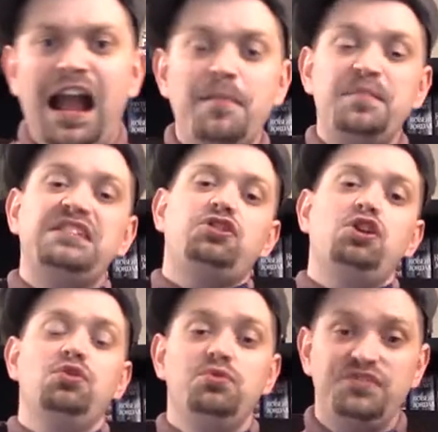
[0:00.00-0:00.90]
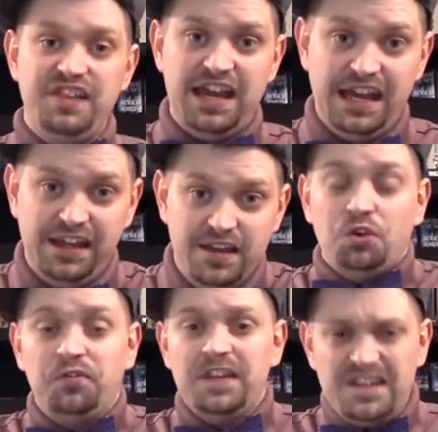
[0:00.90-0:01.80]
Happy Tuesday.
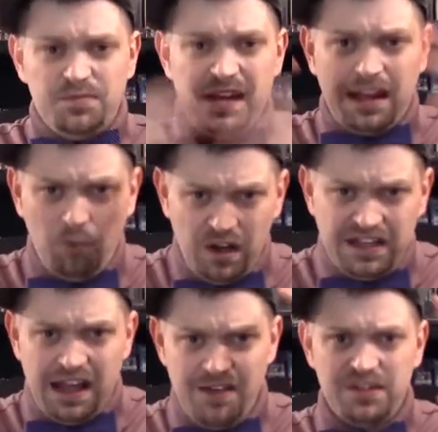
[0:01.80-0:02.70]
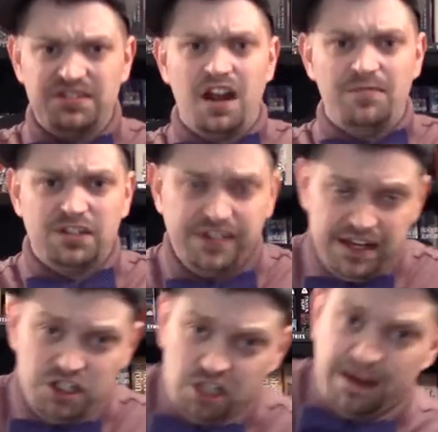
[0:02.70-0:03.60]
So for this week, I wanted to have this
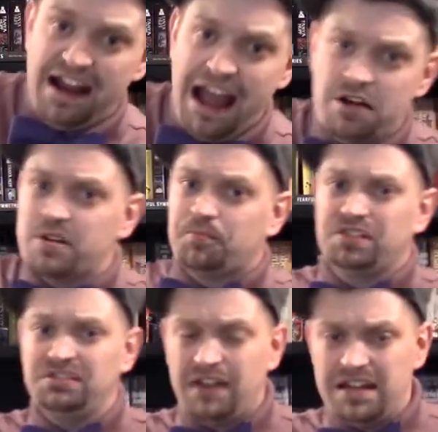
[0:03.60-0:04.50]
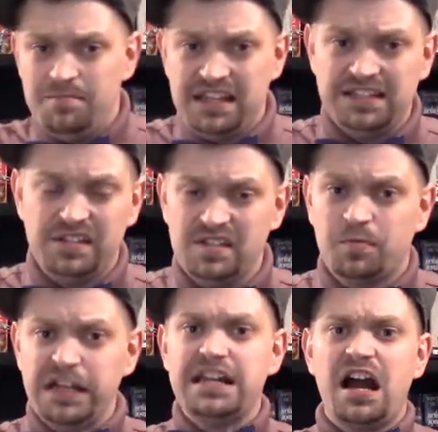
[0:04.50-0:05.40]
conversation about how to pre-write, because it's
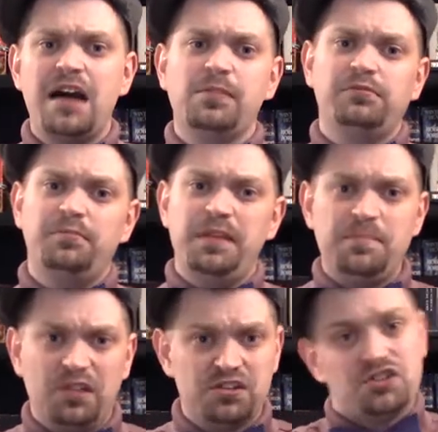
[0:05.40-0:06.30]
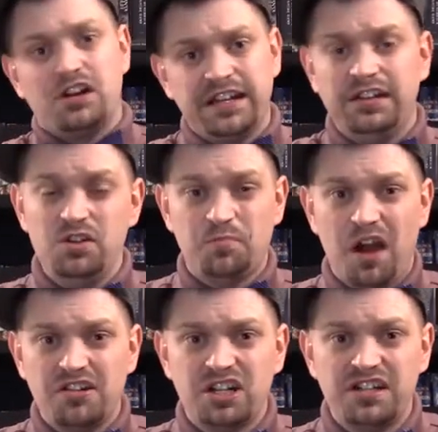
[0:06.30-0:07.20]
pretty common when people are starting a new
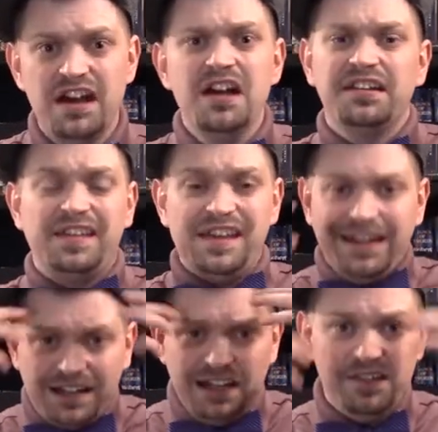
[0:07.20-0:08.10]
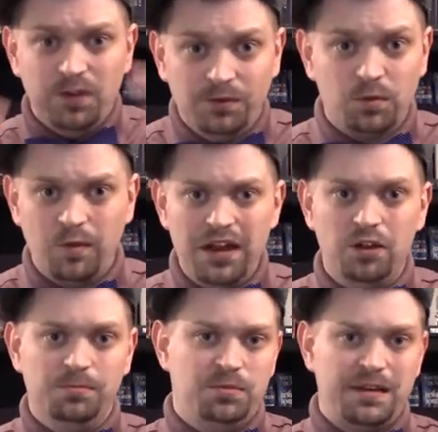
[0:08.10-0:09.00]
project that they get kind of
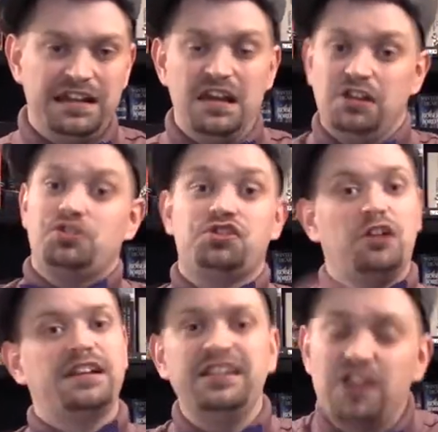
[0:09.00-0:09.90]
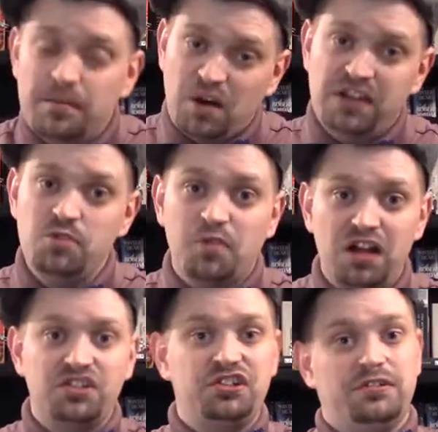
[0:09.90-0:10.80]
overwhelmed, right? You're starting a brand new
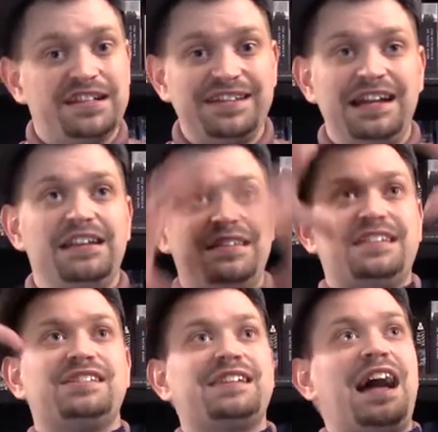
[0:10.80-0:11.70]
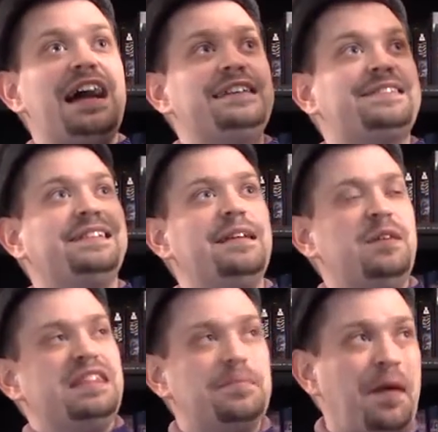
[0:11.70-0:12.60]
project. You're excited. The sky's the
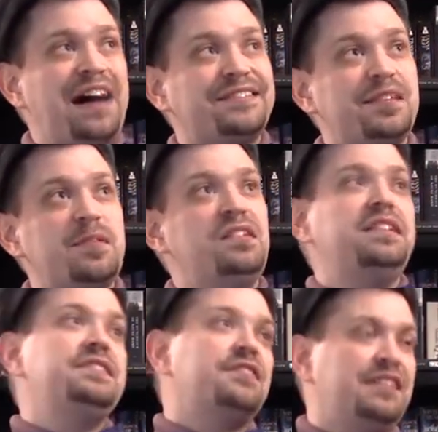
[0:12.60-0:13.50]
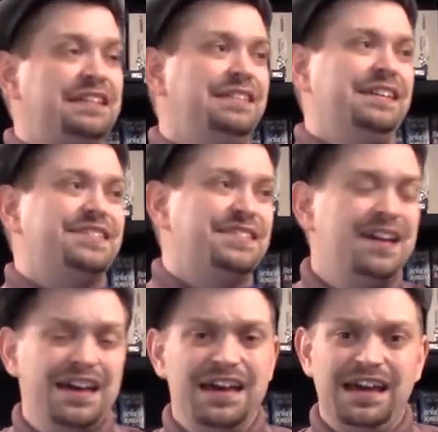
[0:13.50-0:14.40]
limit. The possibilities are endless.
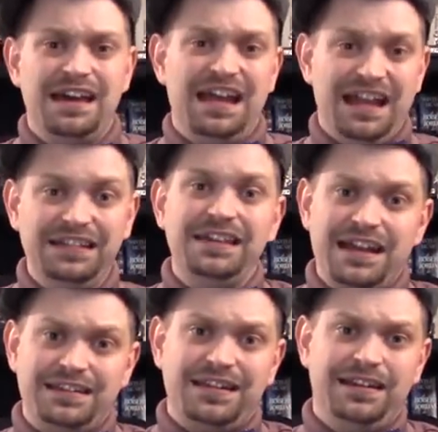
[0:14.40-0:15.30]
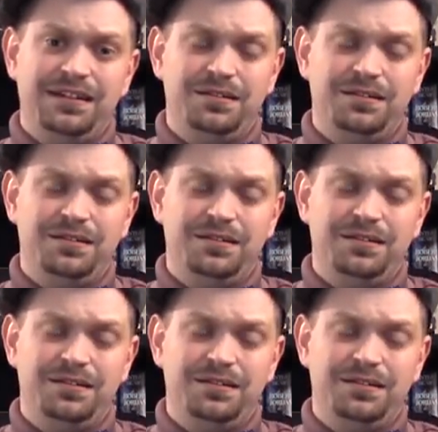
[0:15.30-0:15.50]
And yet